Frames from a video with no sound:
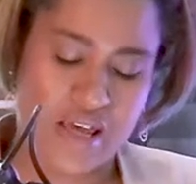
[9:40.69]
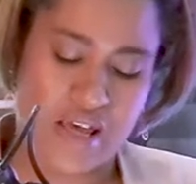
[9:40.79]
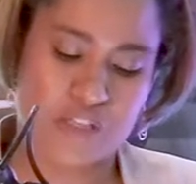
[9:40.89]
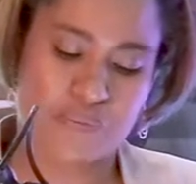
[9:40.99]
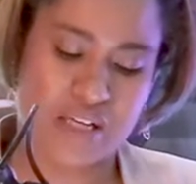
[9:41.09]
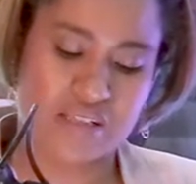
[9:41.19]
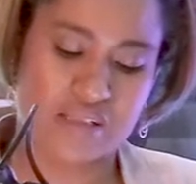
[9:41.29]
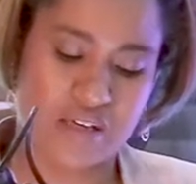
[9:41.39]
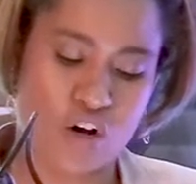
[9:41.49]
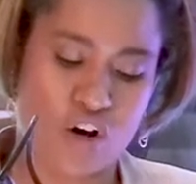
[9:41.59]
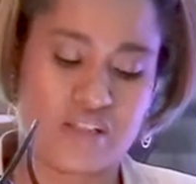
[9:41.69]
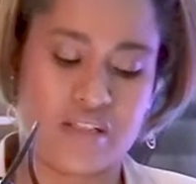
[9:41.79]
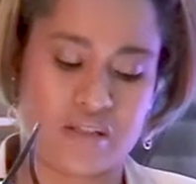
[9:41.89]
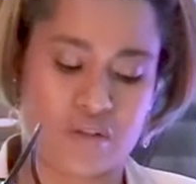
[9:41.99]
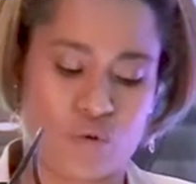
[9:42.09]
expects
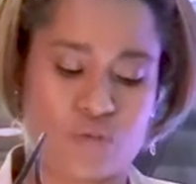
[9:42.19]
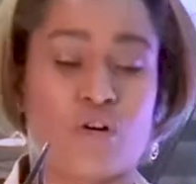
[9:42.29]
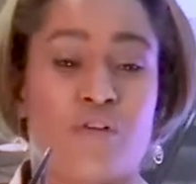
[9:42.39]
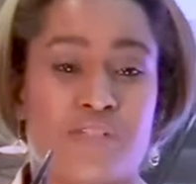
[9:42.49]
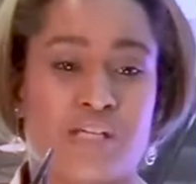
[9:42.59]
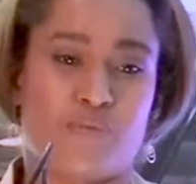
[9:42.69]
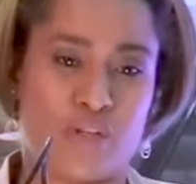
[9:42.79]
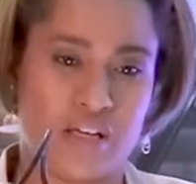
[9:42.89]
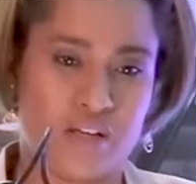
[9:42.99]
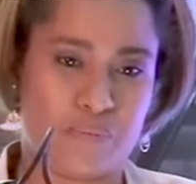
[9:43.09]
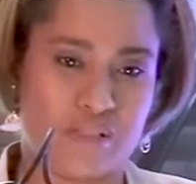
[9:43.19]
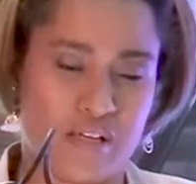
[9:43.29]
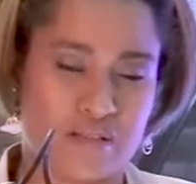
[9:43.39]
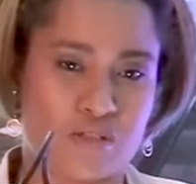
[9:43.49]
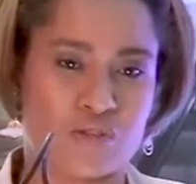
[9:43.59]
year-on-year growth of 6.8%.